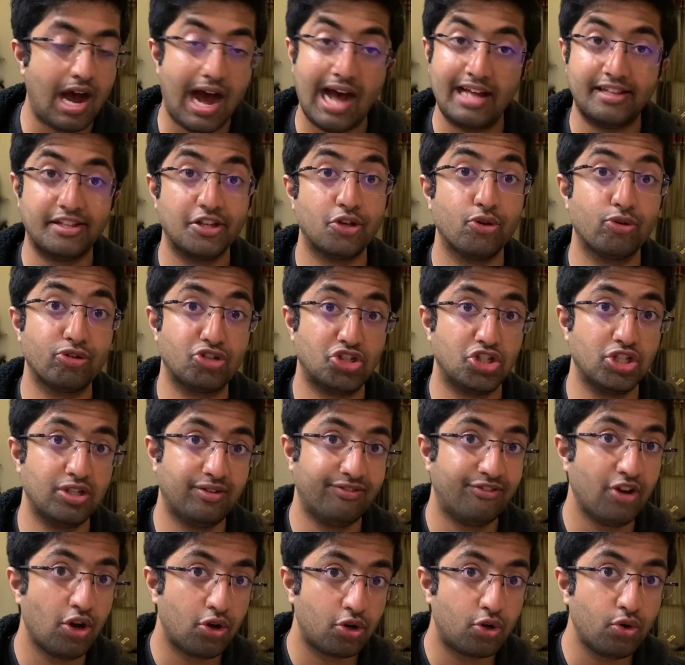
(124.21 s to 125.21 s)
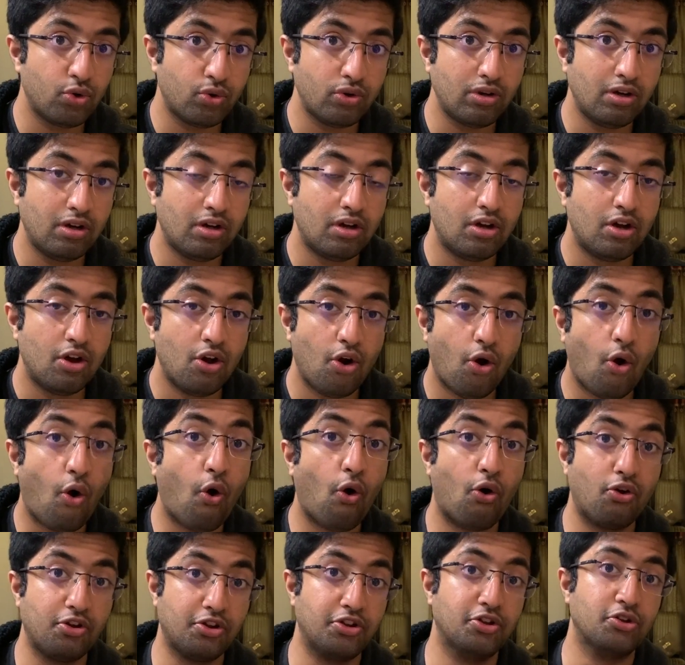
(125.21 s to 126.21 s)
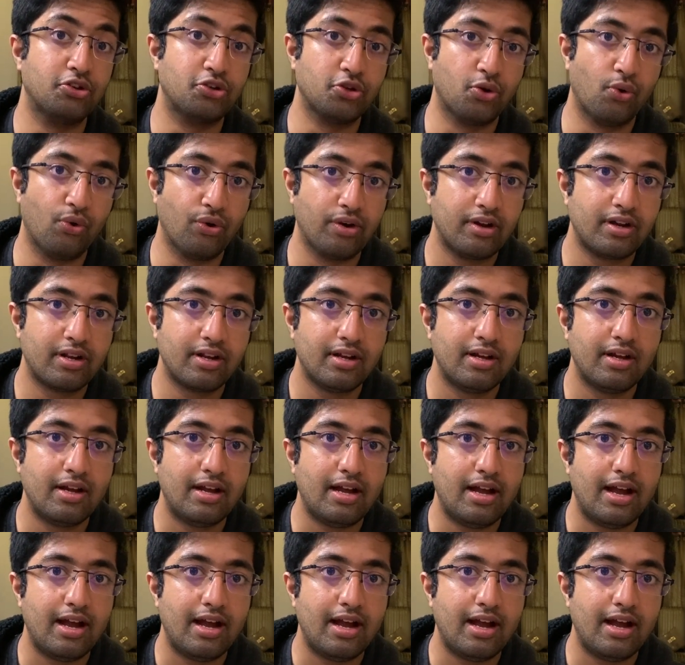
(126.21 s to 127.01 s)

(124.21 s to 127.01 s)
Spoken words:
Either you achieve your goal or you don't.